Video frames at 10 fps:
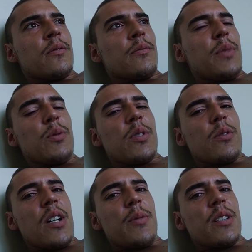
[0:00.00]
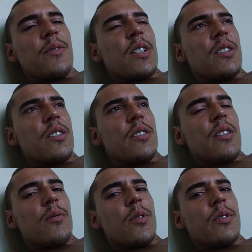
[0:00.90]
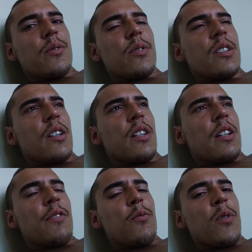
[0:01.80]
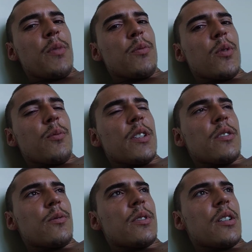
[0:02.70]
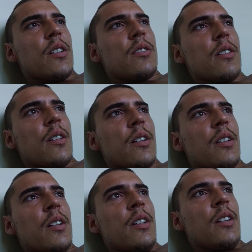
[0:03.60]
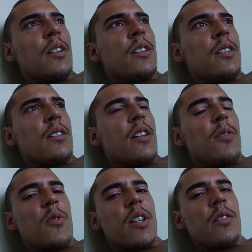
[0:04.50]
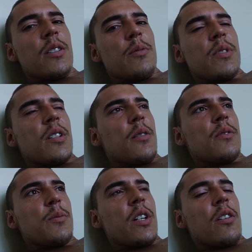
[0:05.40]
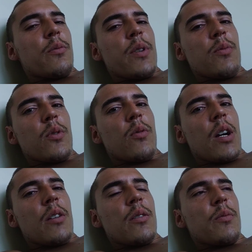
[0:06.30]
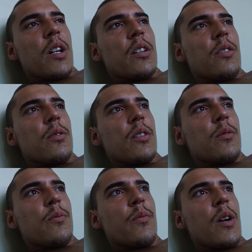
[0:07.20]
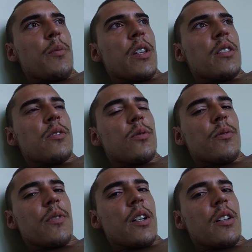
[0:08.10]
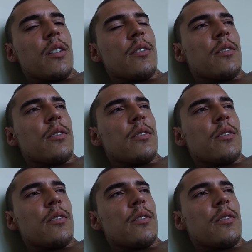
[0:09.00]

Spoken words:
people still die because of addiction. It's not really suicide. And then even when people commit suicide, it's like they weren't killing themselves. I mean, other people around them like killed them. I mean, that's sort of like